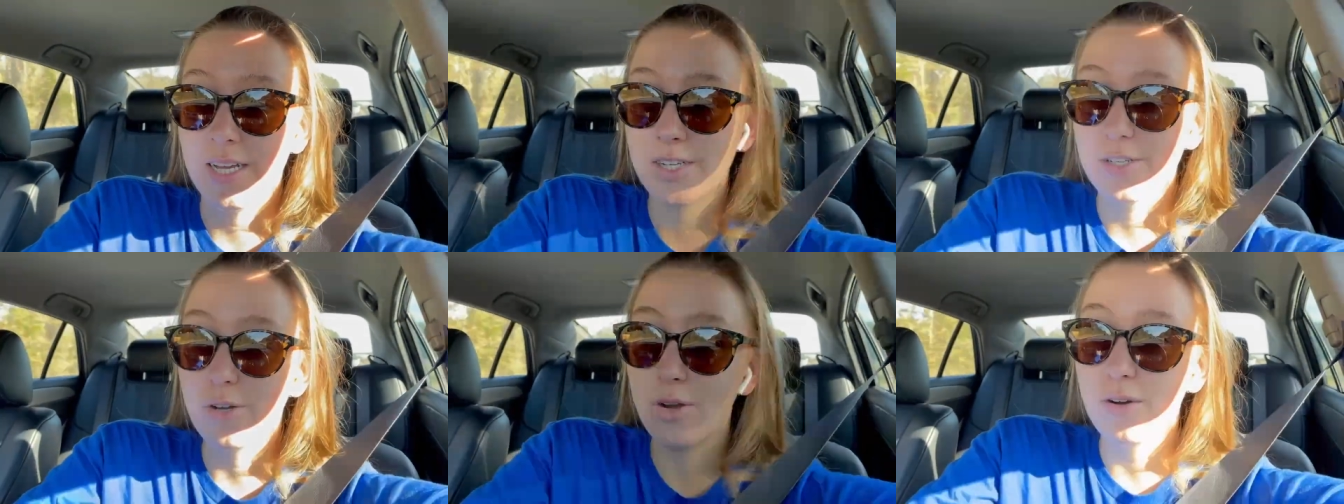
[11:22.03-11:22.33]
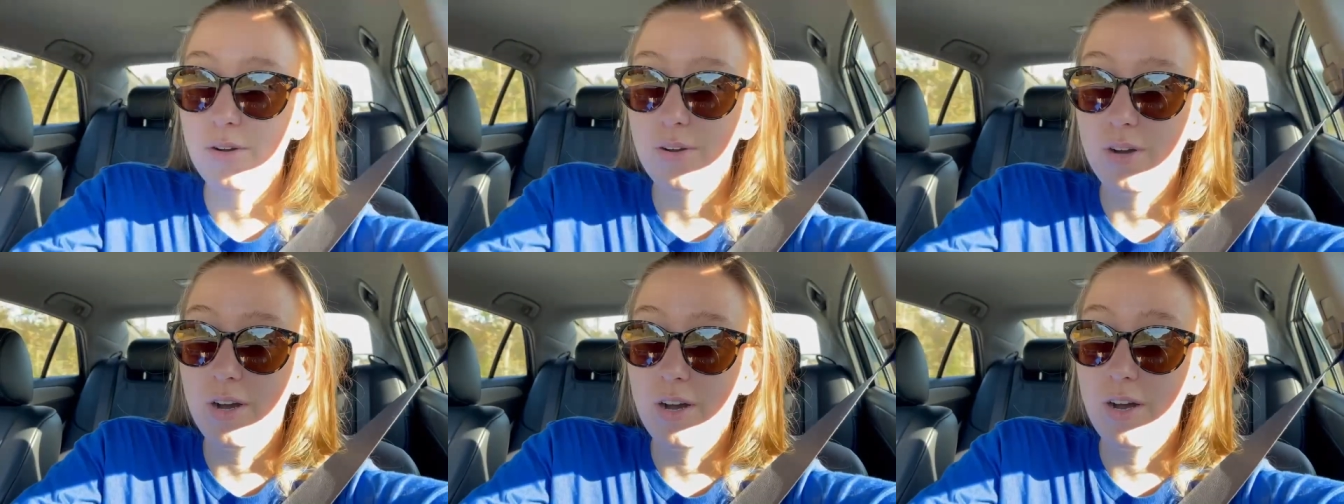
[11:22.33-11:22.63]

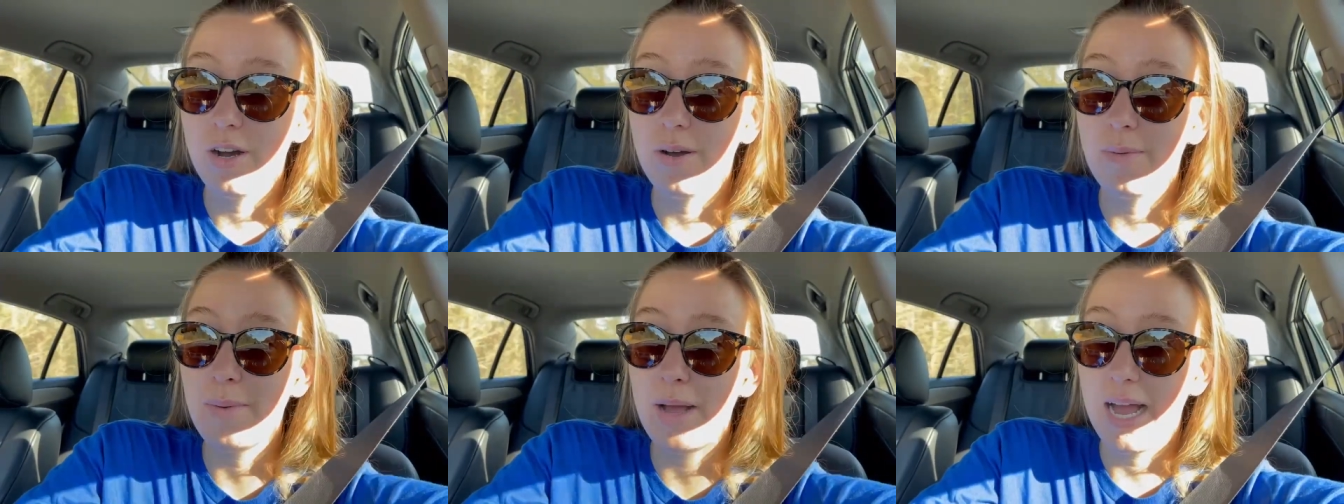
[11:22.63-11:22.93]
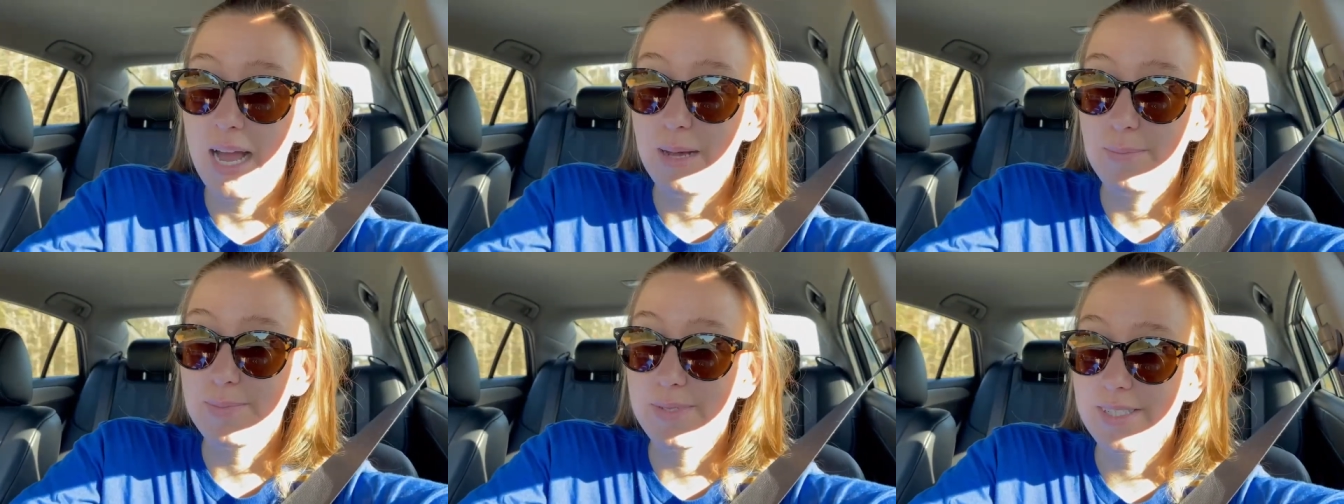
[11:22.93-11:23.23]
Google
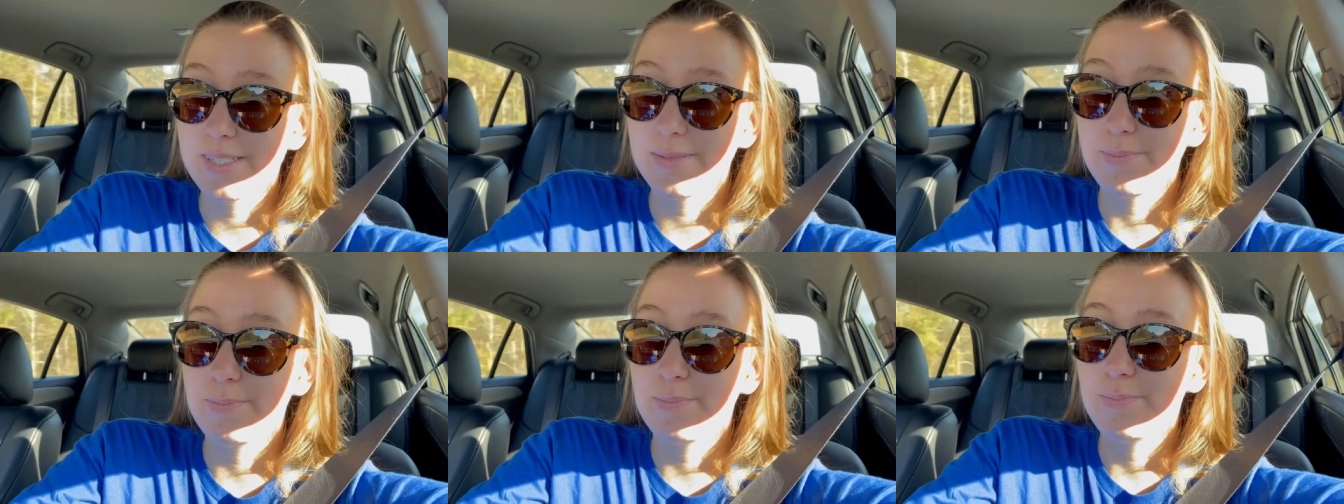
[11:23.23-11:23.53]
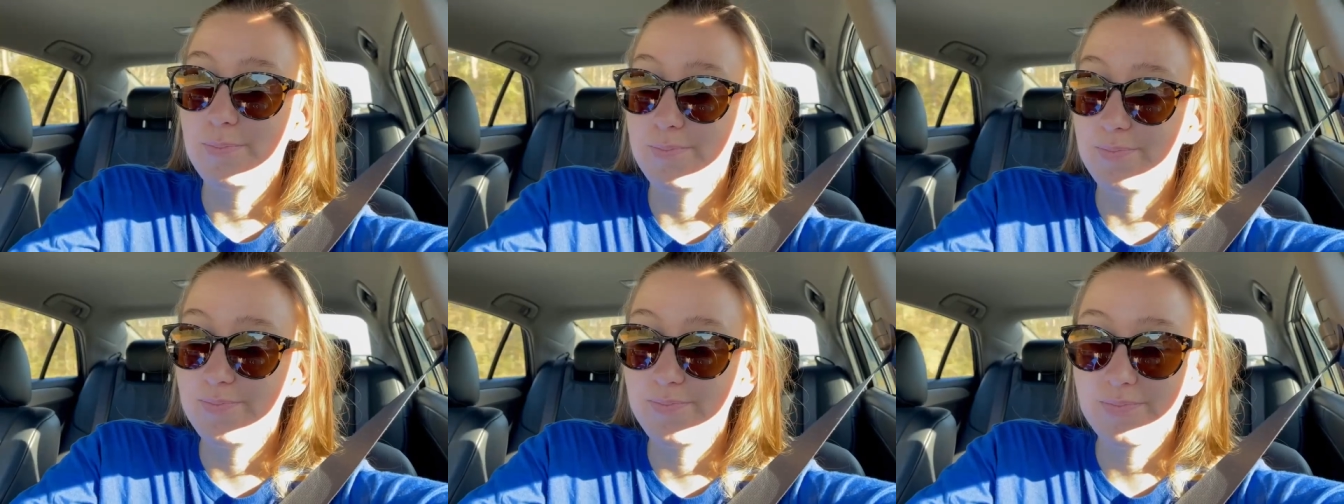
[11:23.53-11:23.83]
Maps,
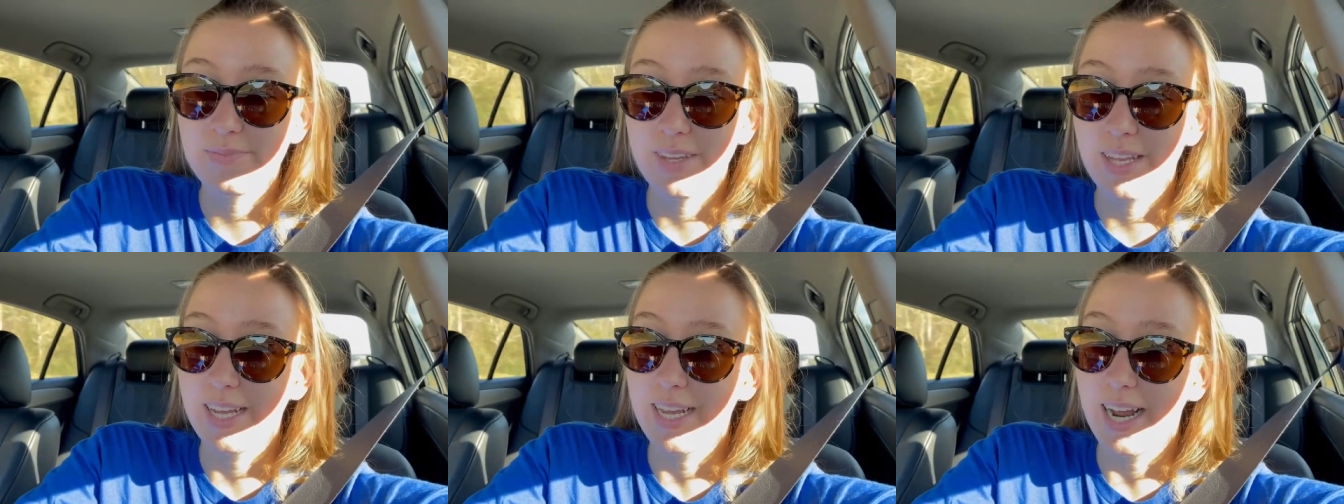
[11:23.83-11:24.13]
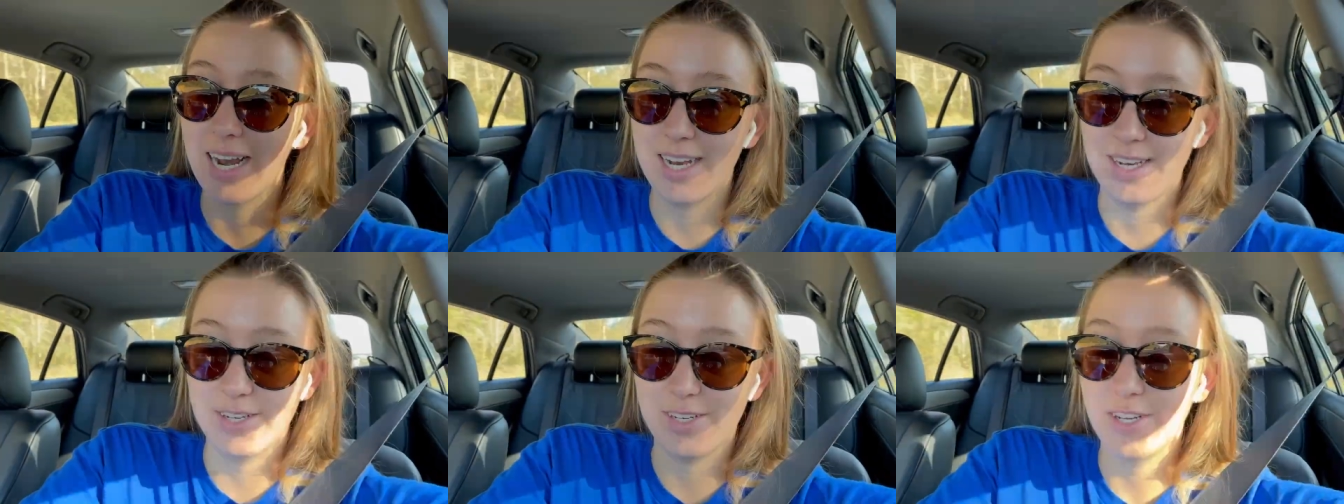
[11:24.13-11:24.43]
you
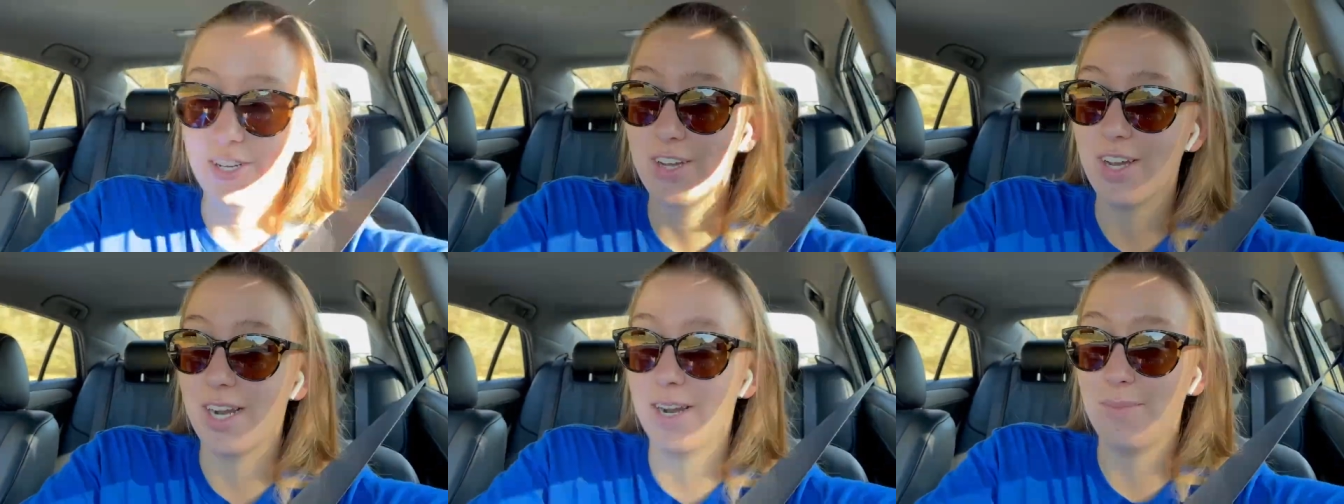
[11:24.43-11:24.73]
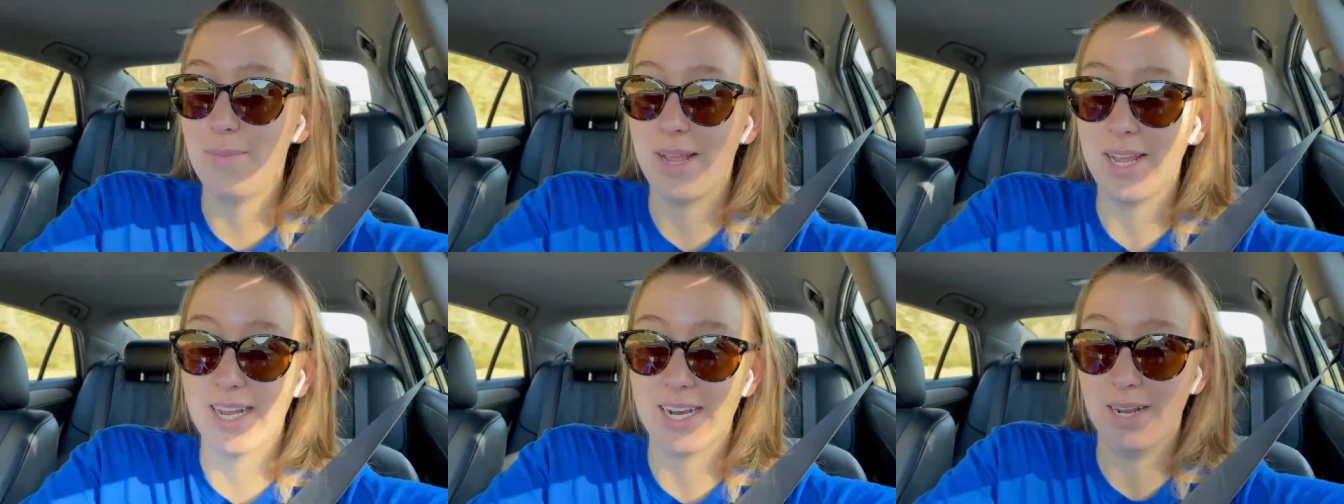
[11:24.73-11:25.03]
gotta you gotta
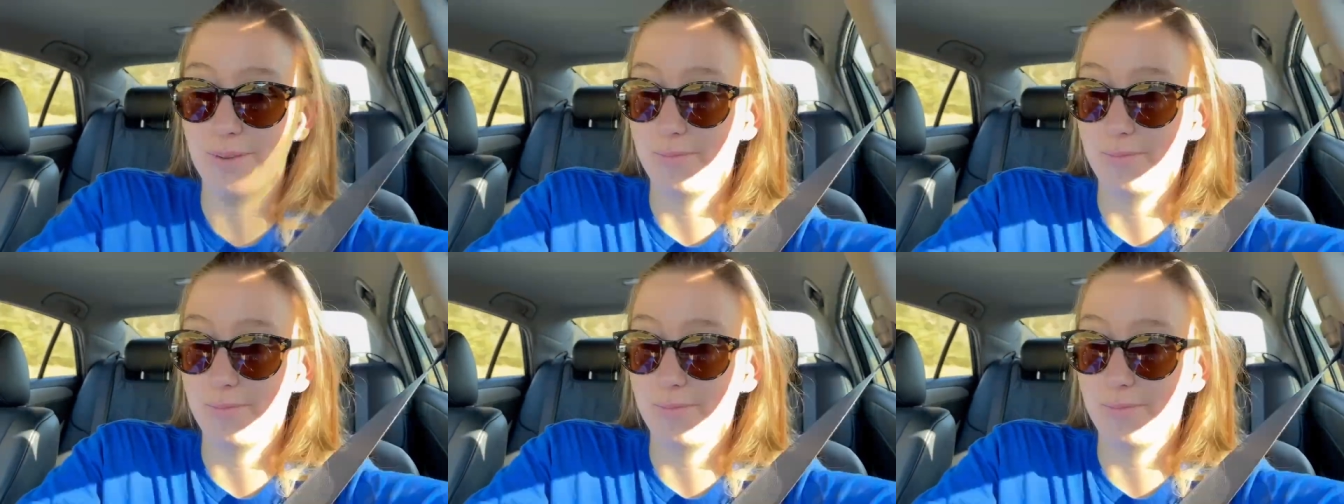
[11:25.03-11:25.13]
make it up